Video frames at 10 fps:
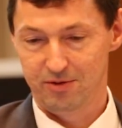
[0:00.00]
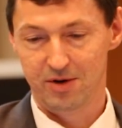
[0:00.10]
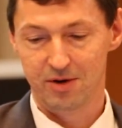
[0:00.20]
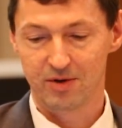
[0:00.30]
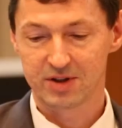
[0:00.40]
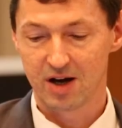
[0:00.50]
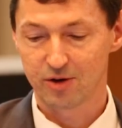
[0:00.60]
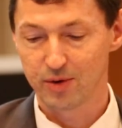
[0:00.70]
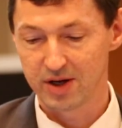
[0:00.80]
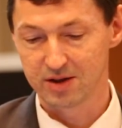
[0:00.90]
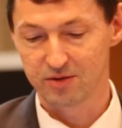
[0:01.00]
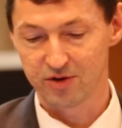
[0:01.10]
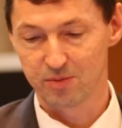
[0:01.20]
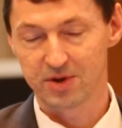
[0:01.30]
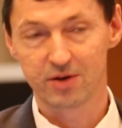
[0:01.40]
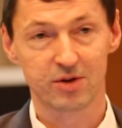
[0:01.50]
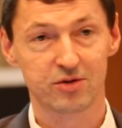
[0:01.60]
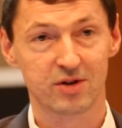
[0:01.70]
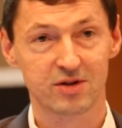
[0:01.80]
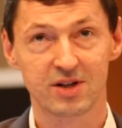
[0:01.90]
what are created from
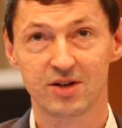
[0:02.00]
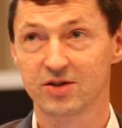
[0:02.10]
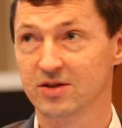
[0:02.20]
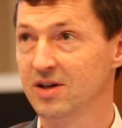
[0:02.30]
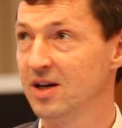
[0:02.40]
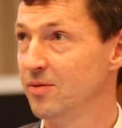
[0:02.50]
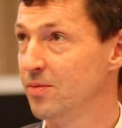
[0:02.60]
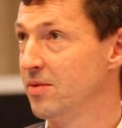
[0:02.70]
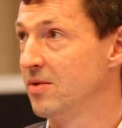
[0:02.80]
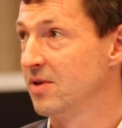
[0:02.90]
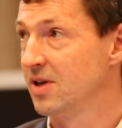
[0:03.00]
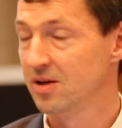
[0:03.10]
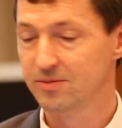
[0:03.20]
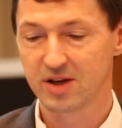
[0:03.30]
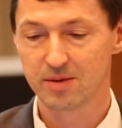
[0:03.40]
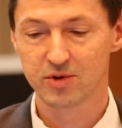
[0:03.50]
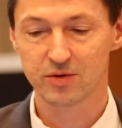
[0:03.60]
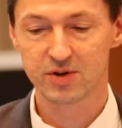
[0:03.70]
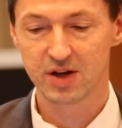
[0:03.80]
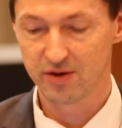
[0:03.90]
previous translation, help them
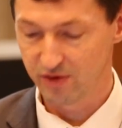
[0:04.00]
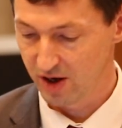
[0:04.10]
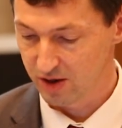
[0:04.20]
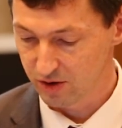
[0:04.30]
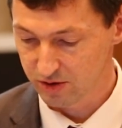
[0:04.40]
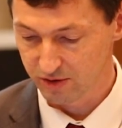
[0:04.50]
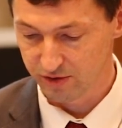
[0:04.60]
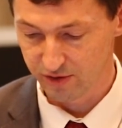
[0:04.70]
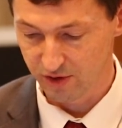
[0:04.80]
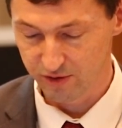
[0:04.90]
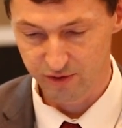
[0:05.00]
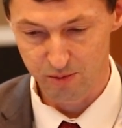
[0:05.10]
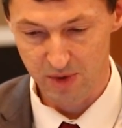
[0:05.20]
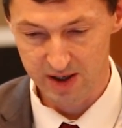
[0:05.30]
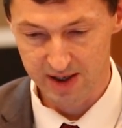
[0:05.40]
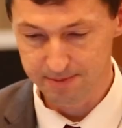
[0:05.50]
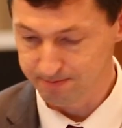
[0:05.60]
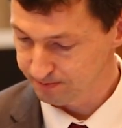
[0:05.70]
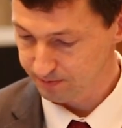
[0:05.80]
to save a lot of money